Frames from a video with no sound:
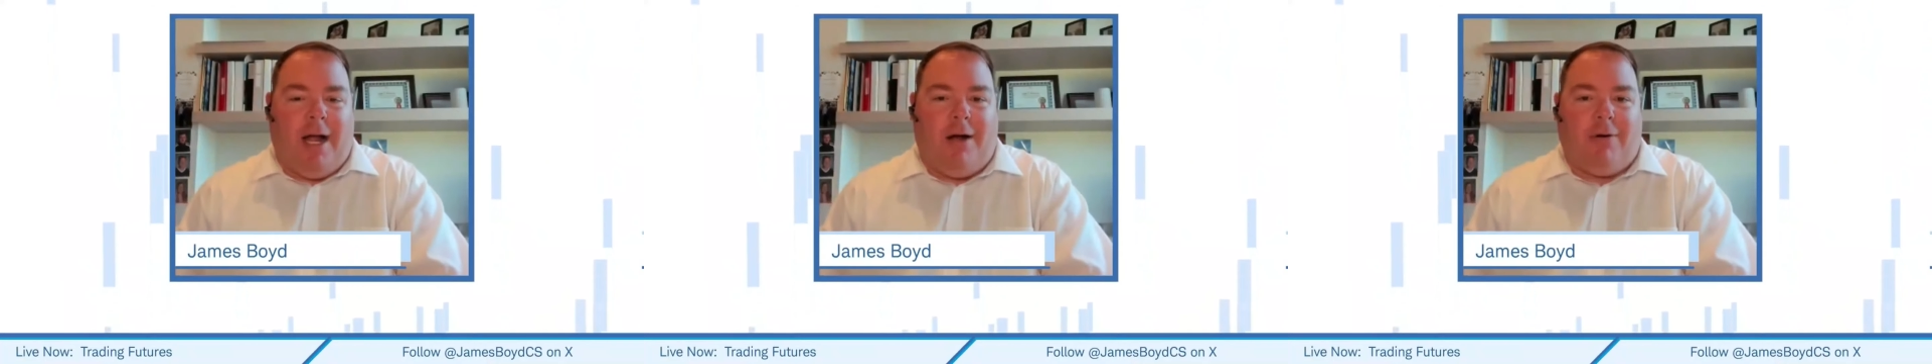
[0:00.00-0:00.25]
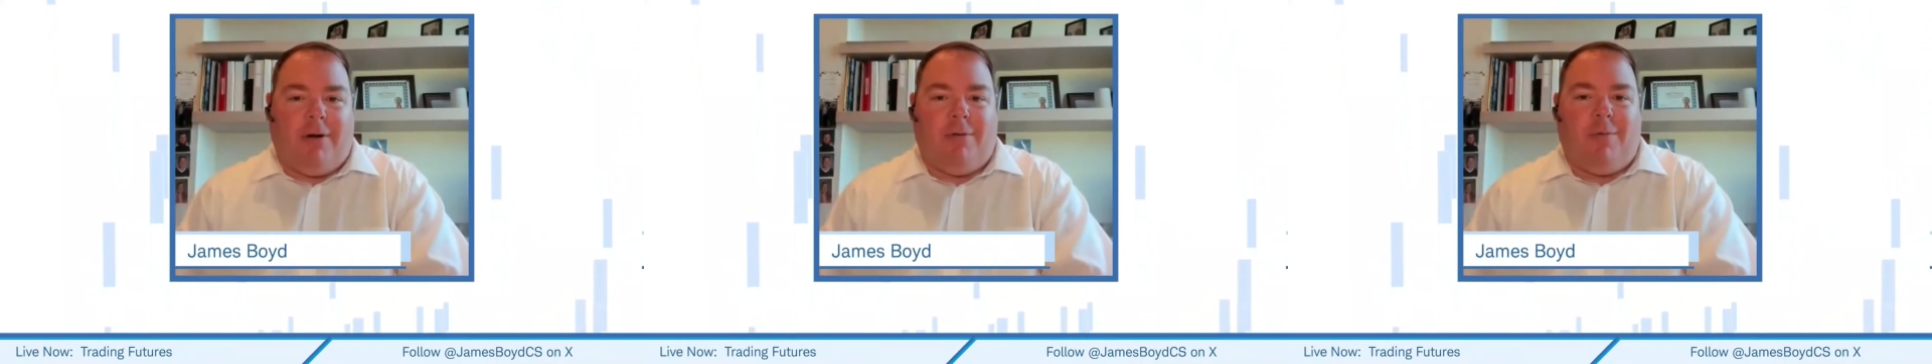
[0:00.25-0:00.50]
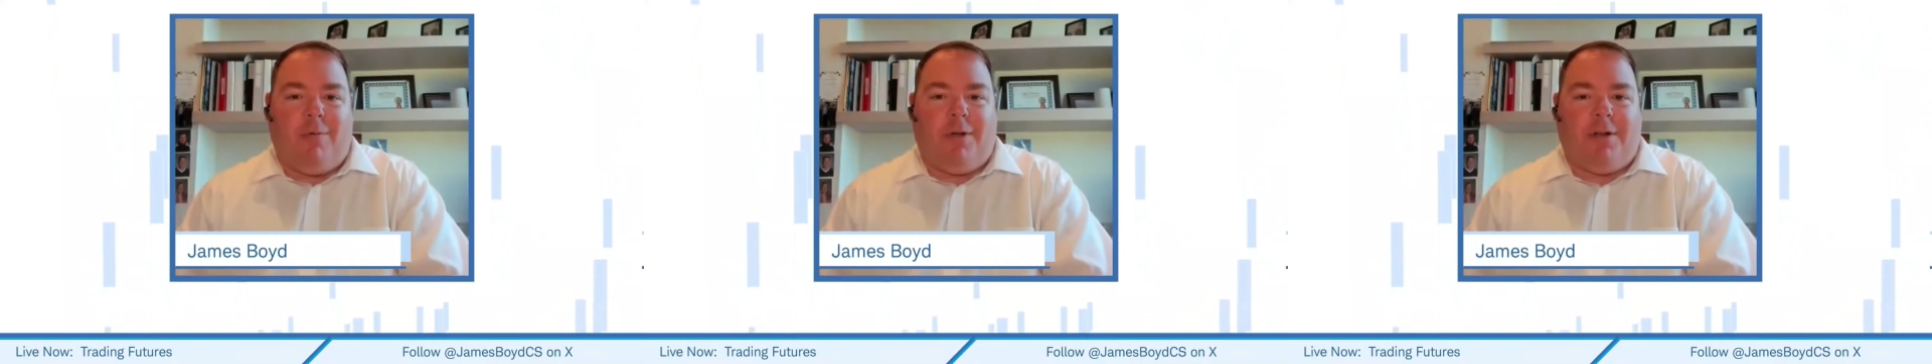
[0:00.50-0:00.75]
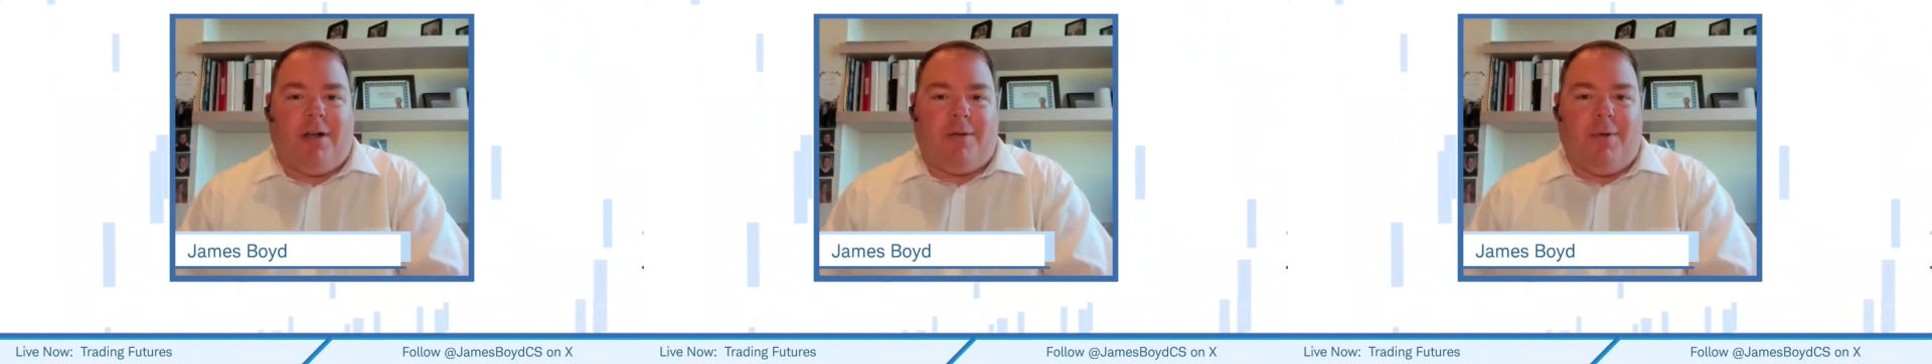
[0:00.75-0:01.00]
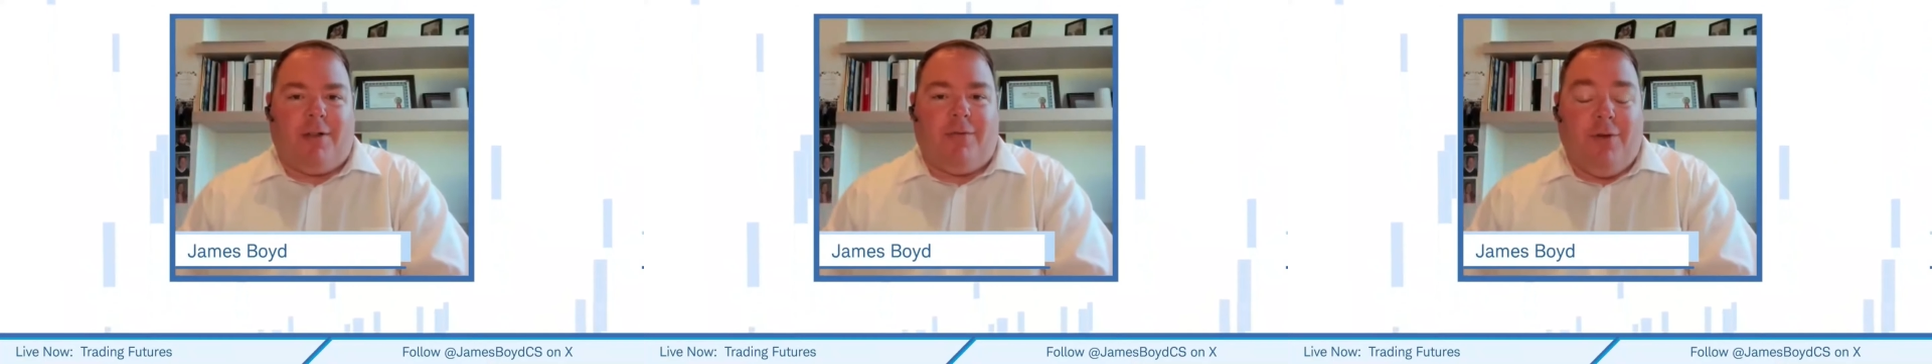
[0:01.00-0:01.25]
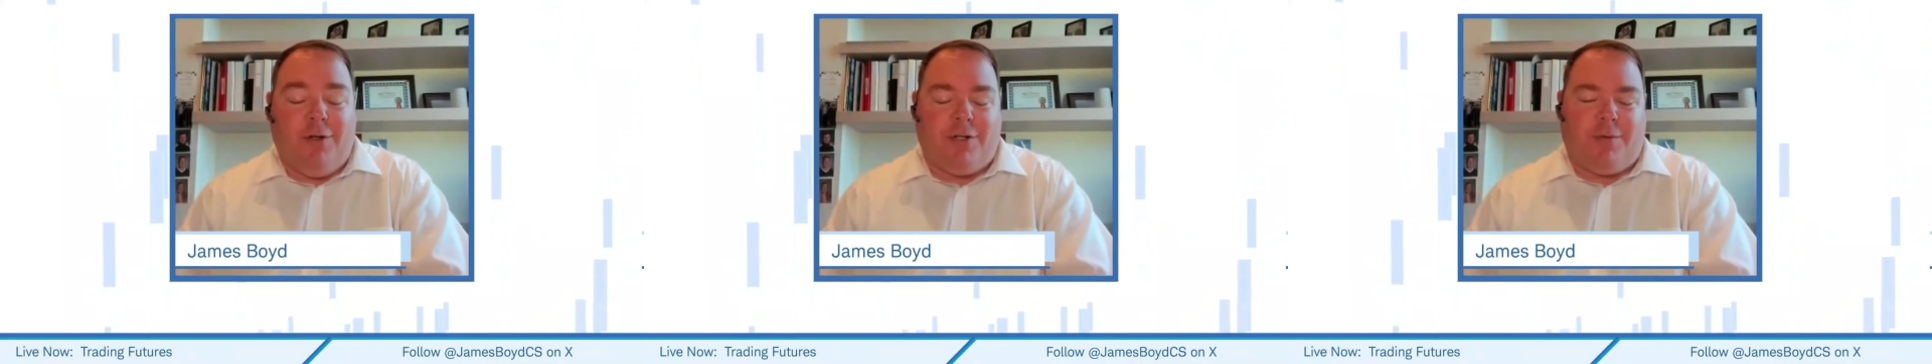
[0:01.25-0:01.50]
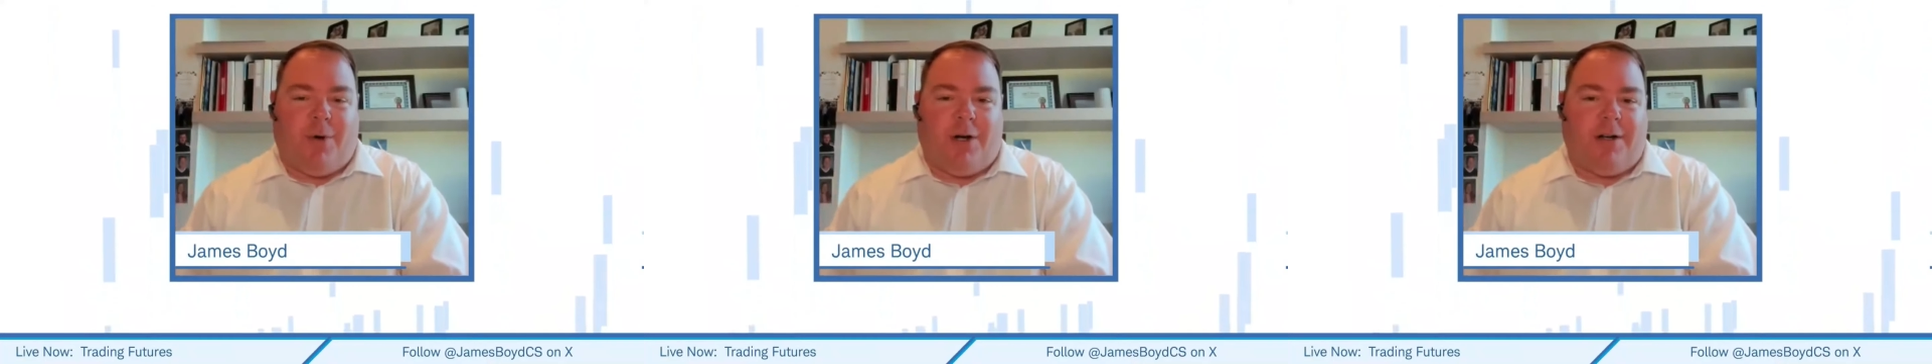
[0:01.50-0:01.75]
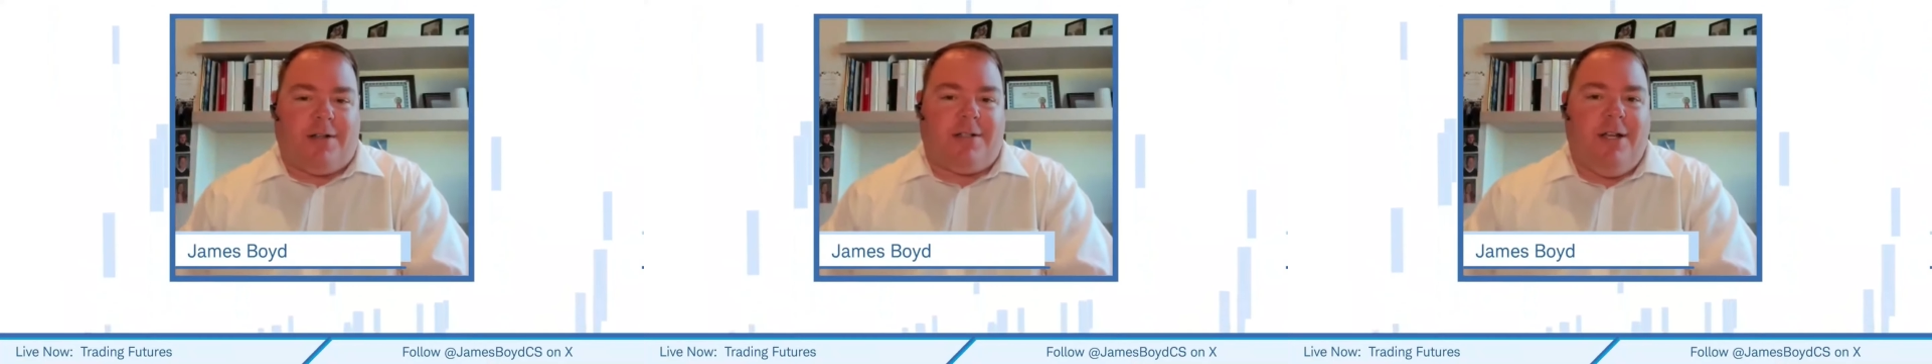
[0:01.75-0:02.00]
hour when we talk about the futures
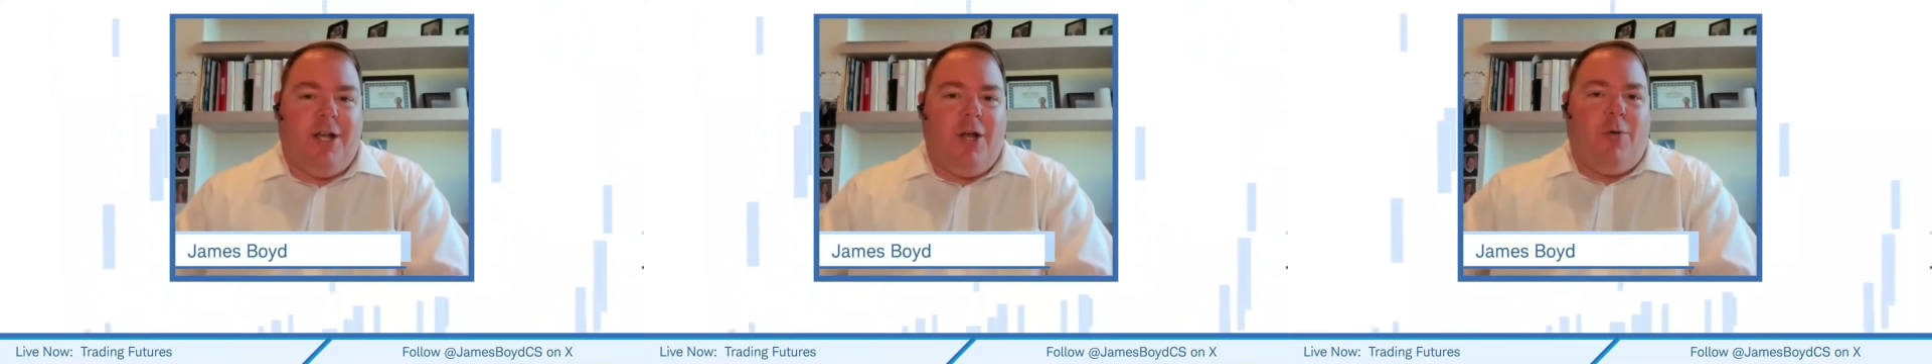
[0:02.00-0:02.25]
markets.